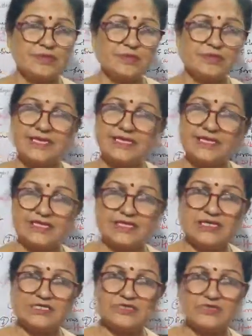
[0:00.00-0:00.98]
Then it
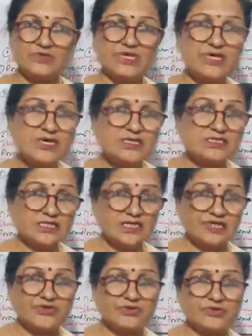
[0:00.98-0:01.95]
leads to the
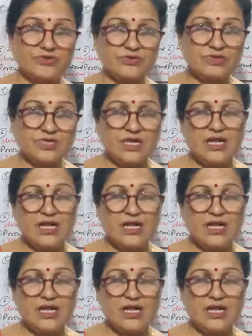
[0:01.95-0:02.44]
secondary growth,